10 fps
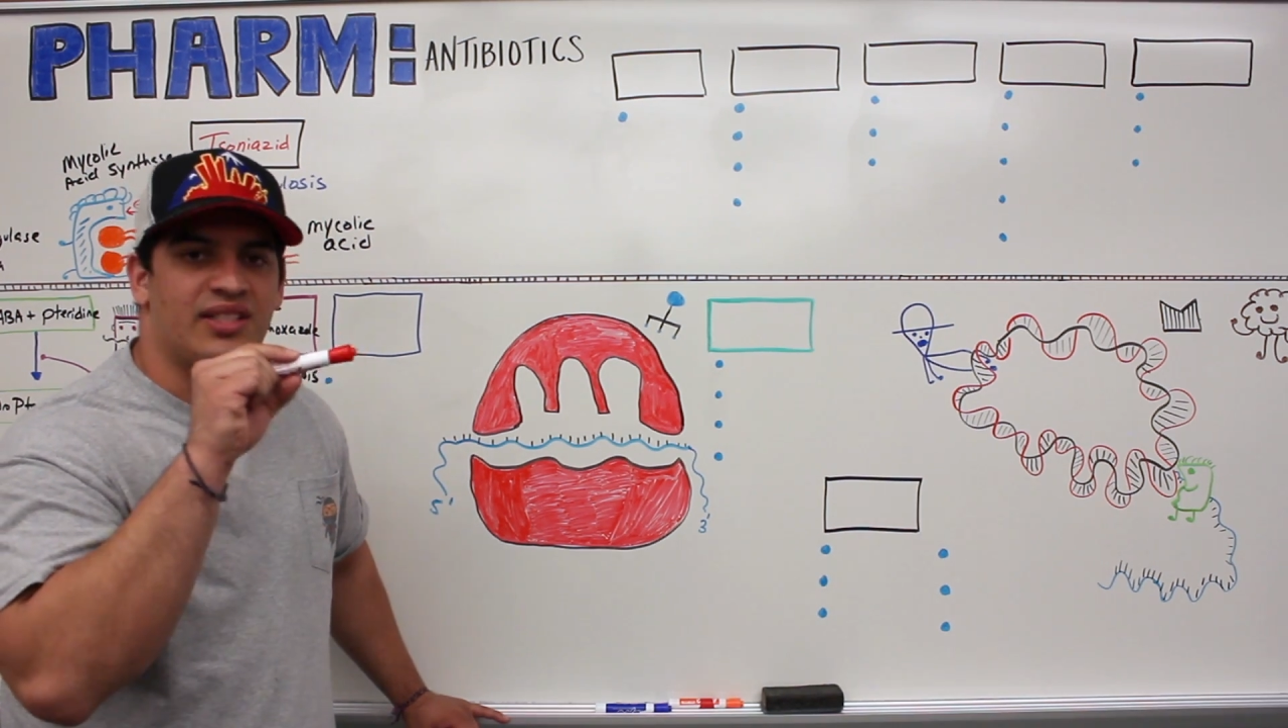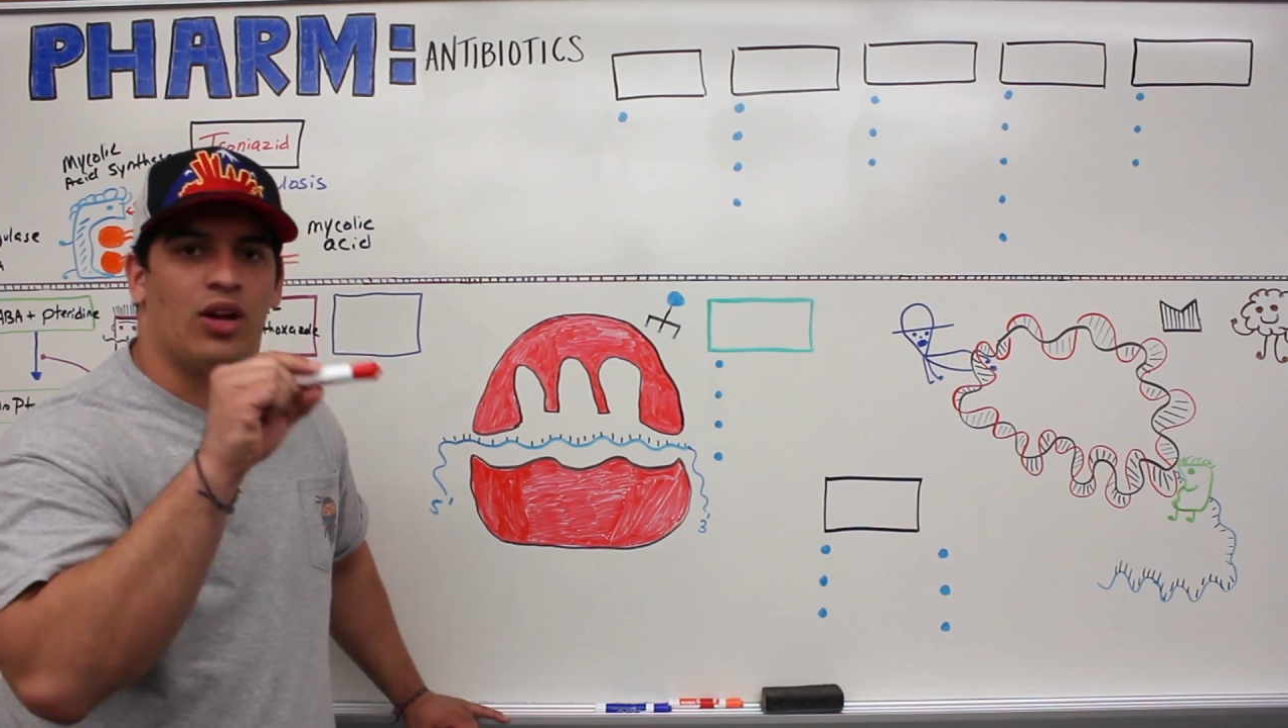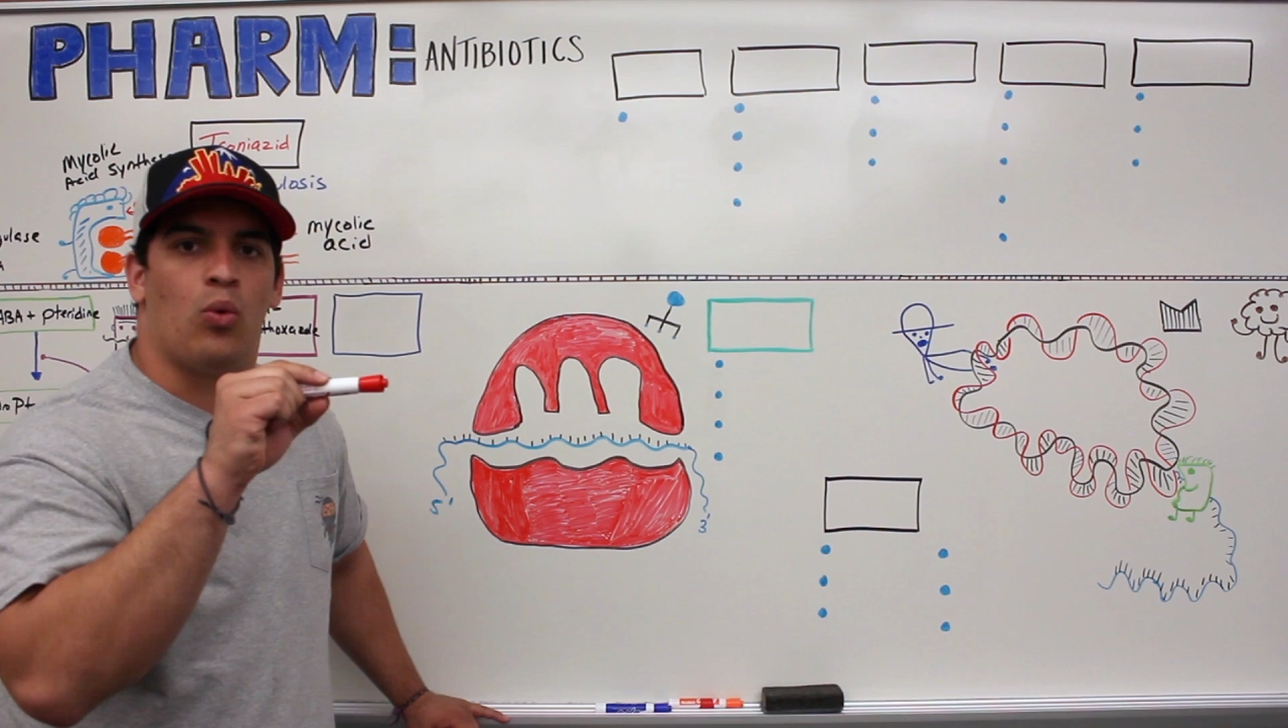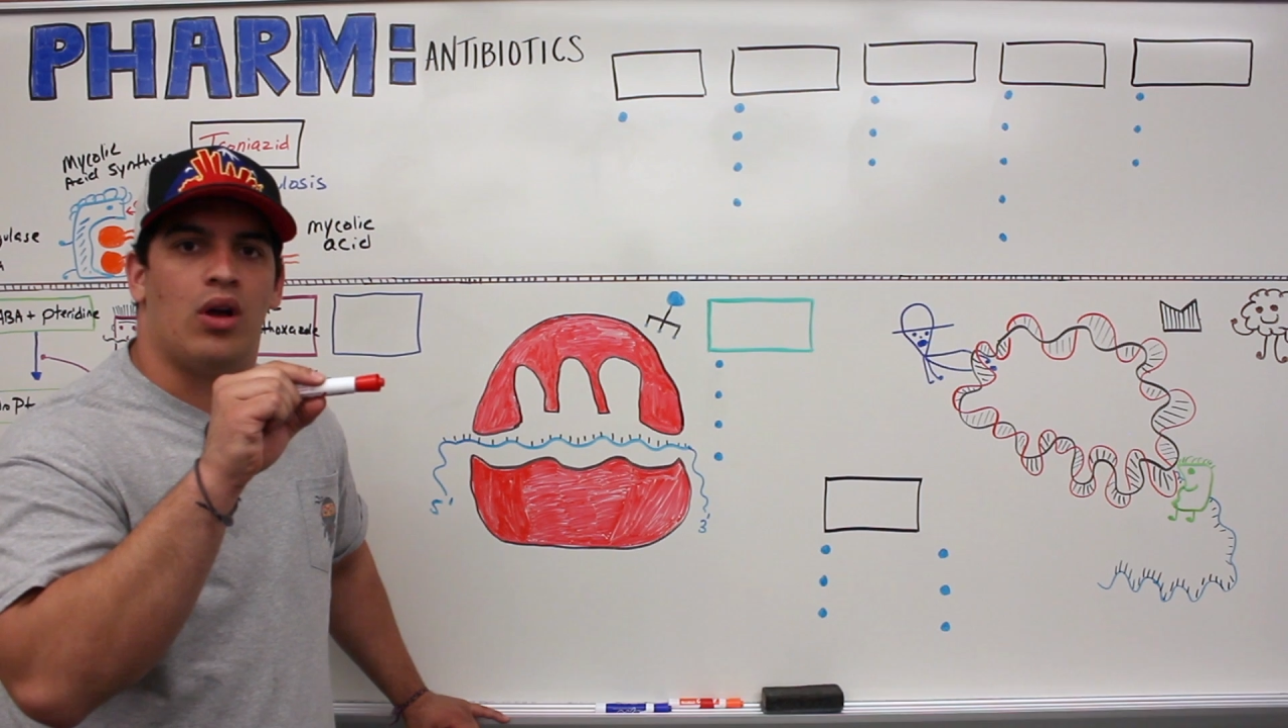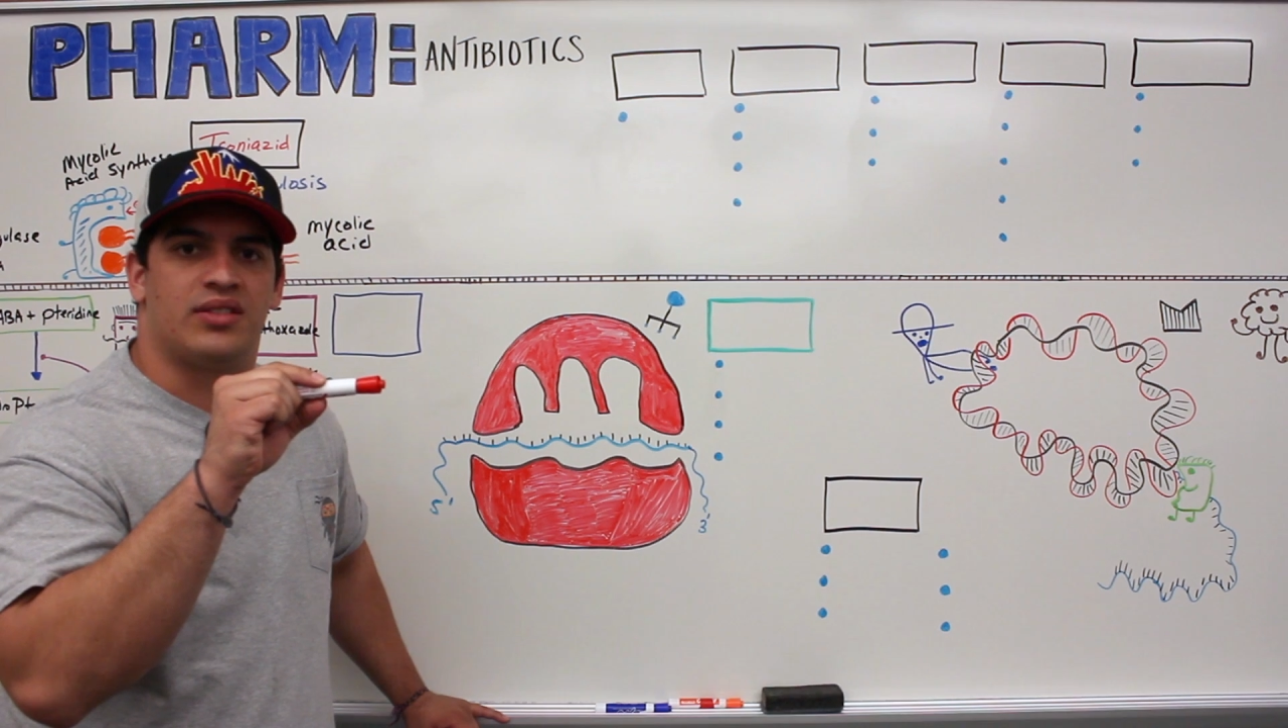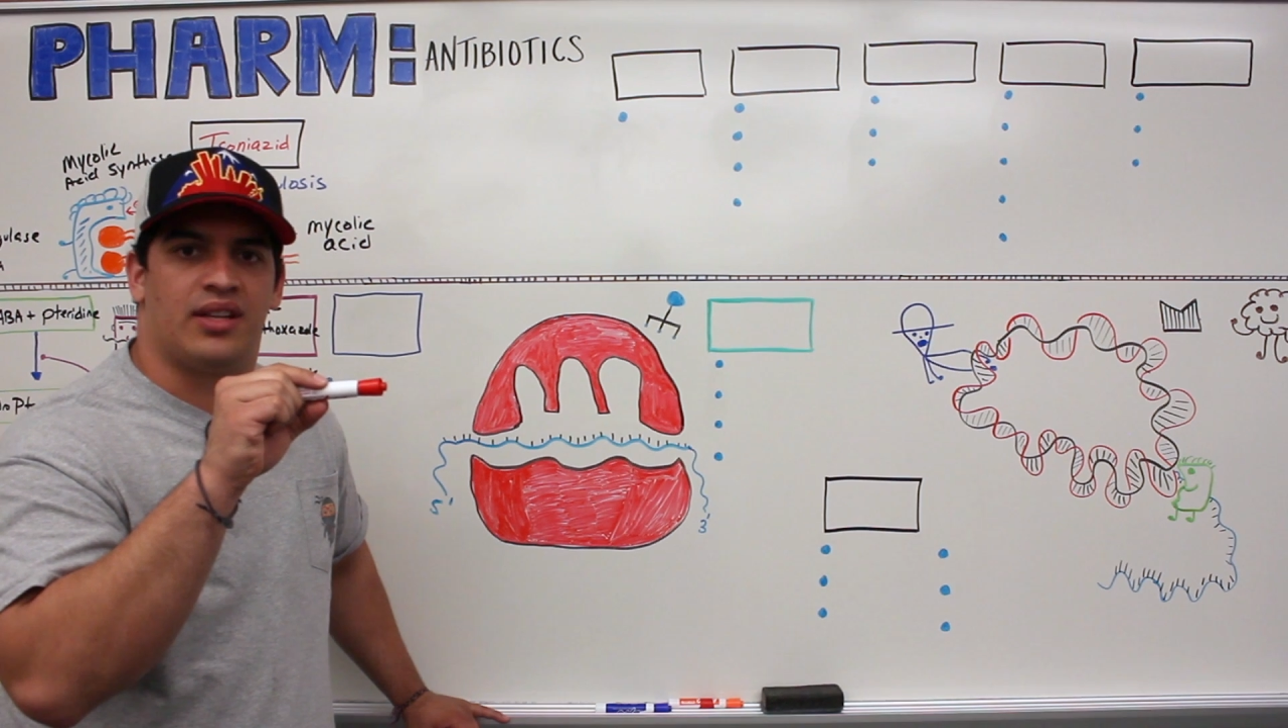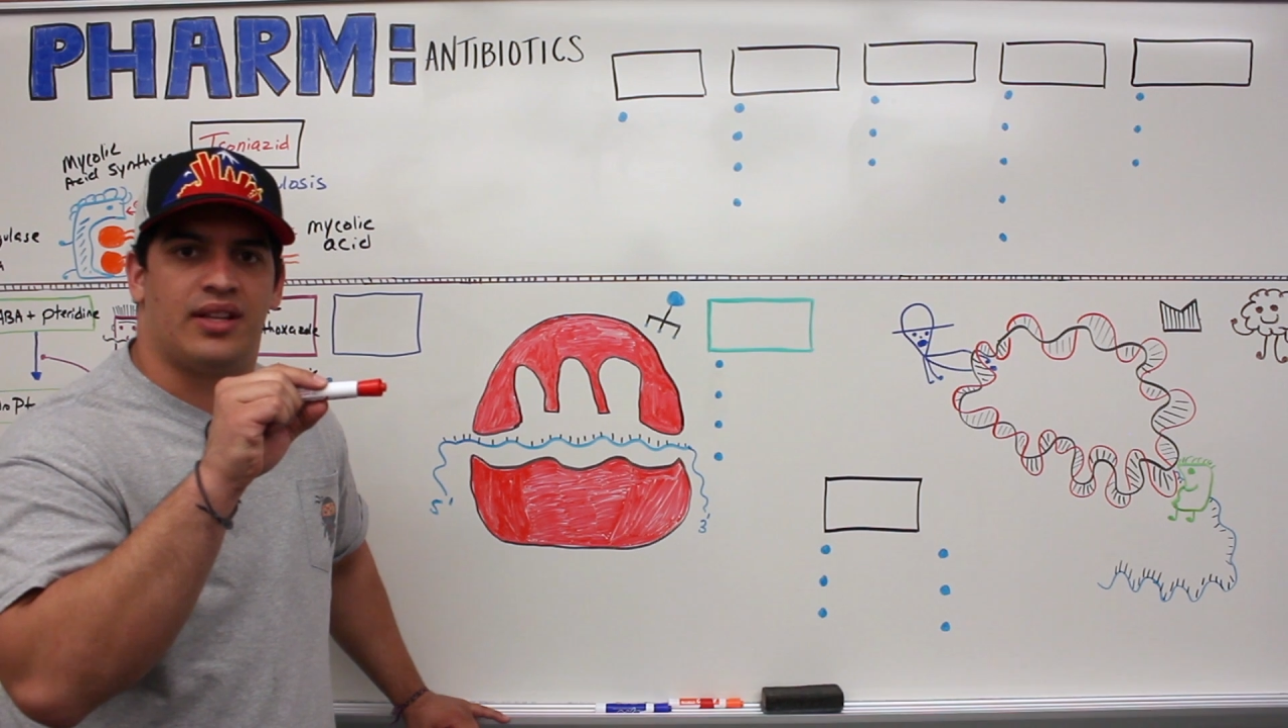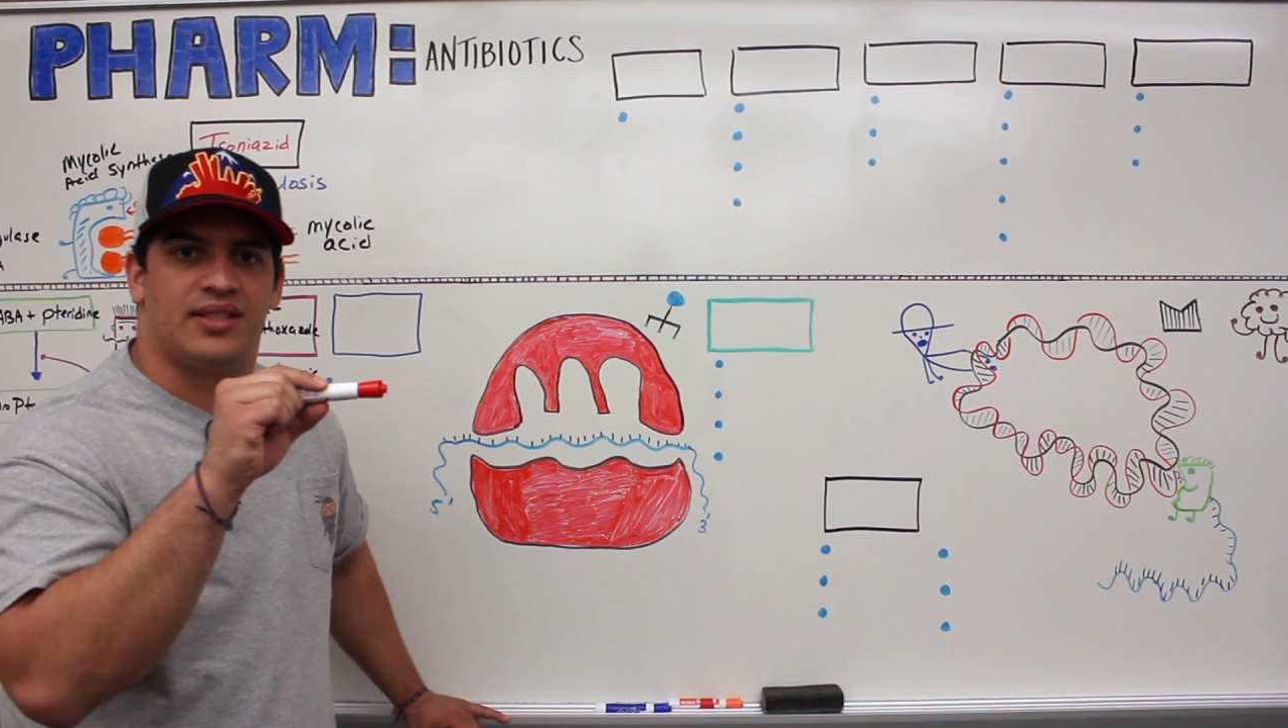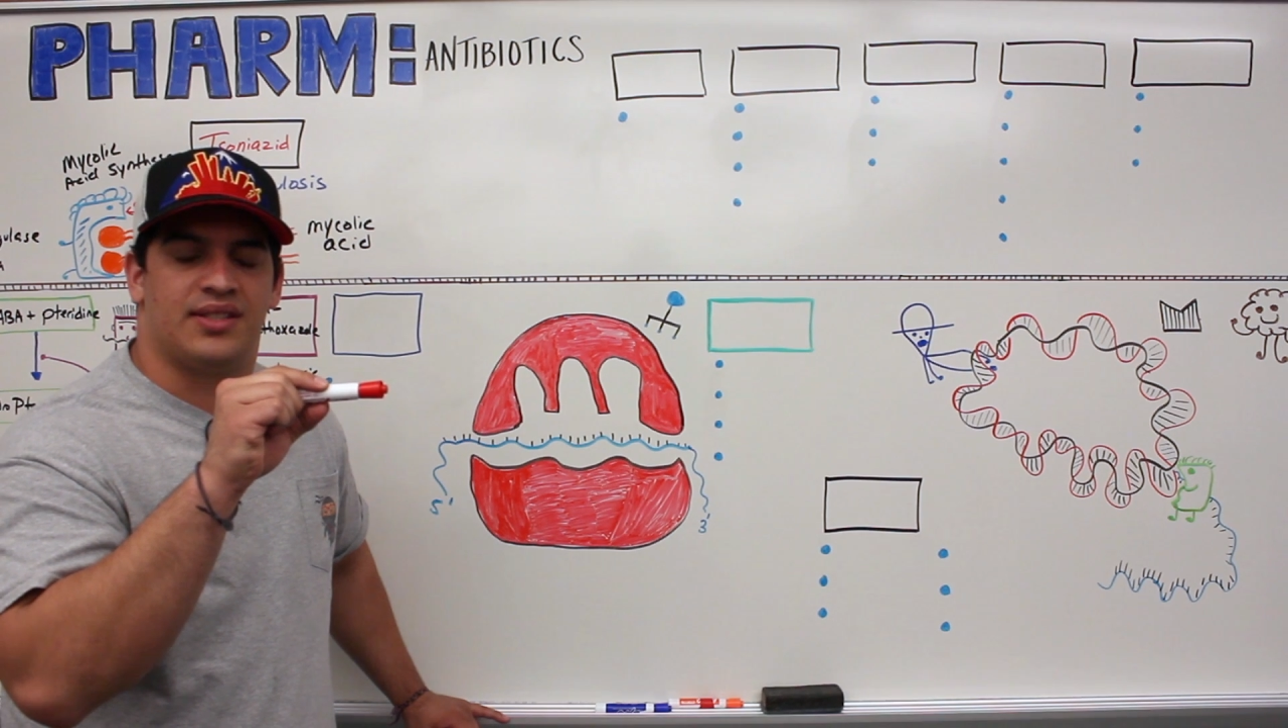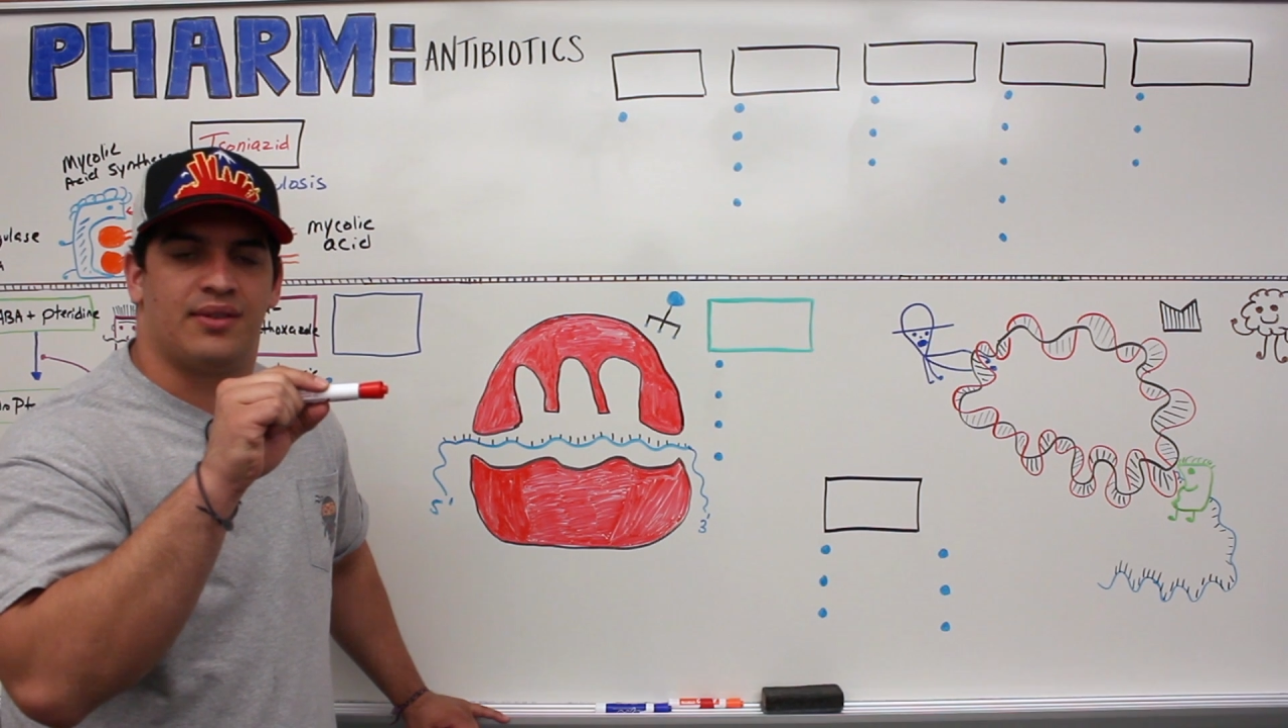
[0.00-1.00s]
cell wall synthesis